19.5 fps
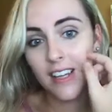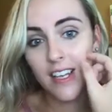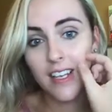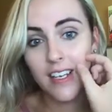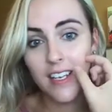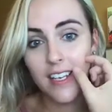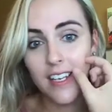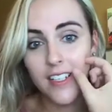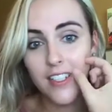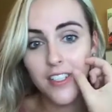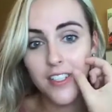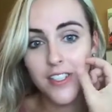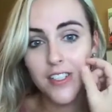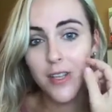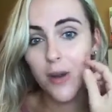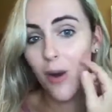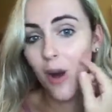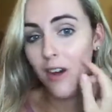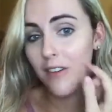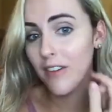like an inch or
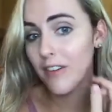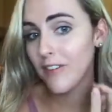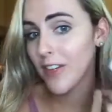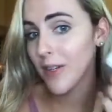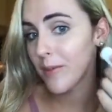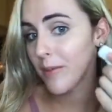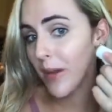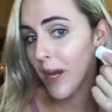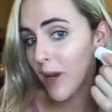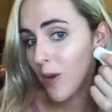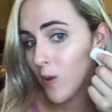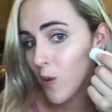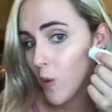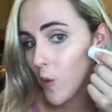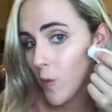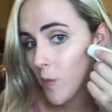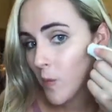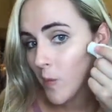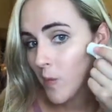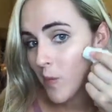so off of your mouth.
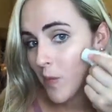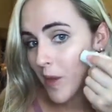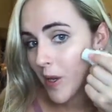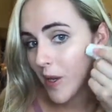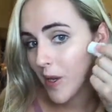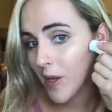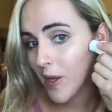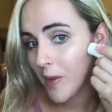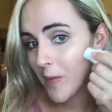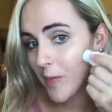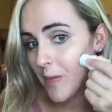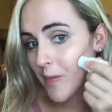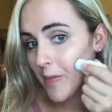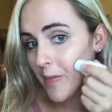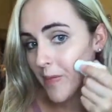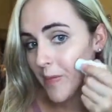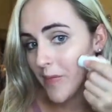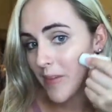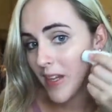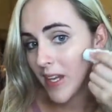
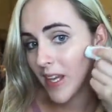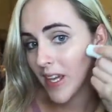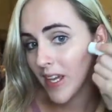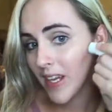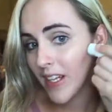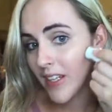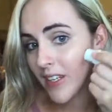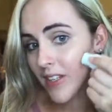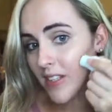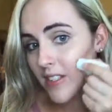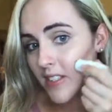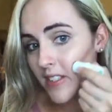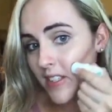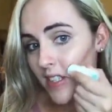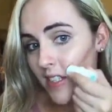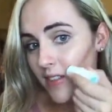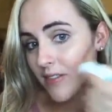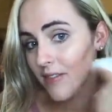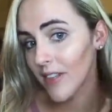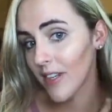And you just
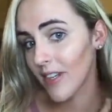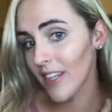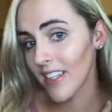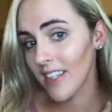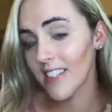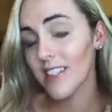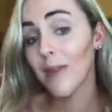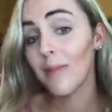kind of go like this.